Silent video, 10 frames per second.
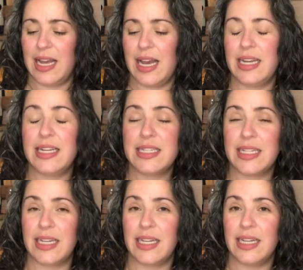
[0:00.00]
I need to
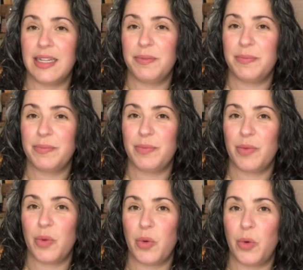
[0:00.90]

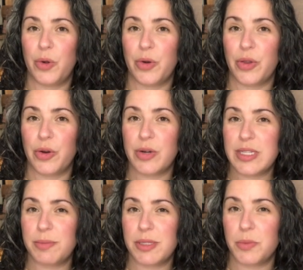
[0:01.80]
order the
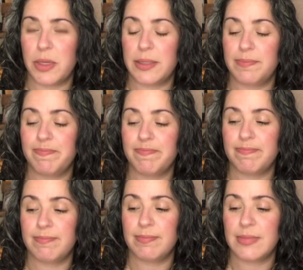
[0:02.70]
Christmas one,
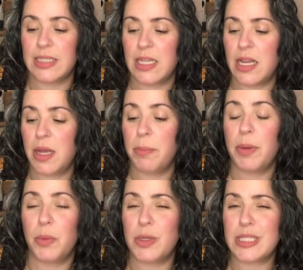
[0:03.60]
but
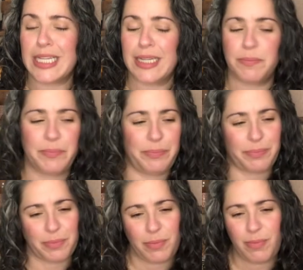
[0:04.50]
we'll see.
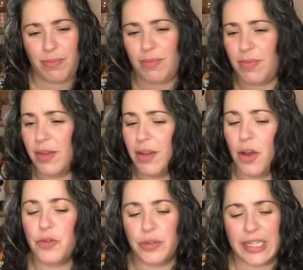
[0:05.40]

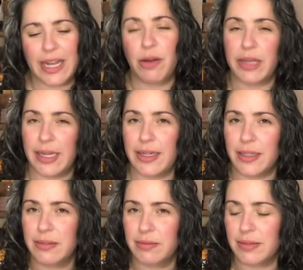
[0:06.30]
Hopefully I'll get it
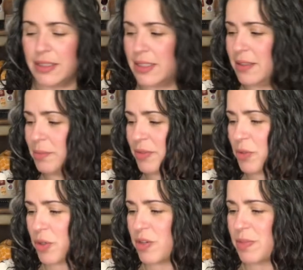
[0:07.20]
in for
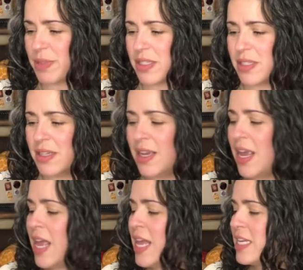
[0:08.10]
Christmas.
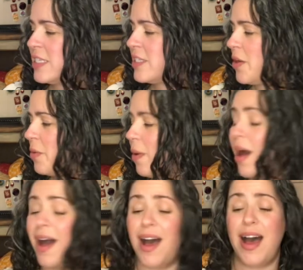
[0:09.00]
So
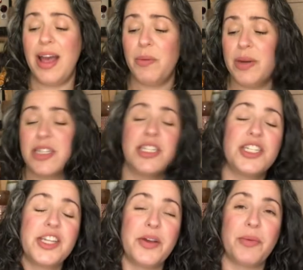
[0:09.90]
I wanted to
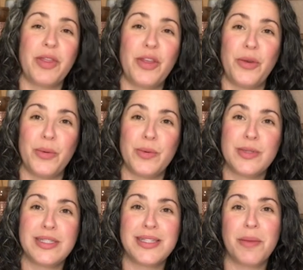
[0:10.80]
share with you
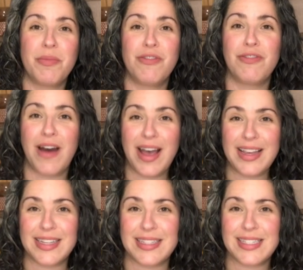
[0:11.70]
some
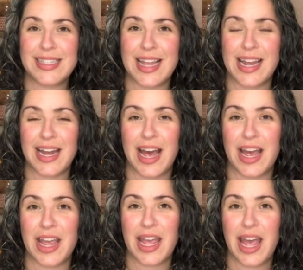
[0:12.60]
finds that
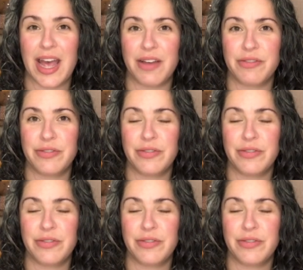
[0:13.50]
I have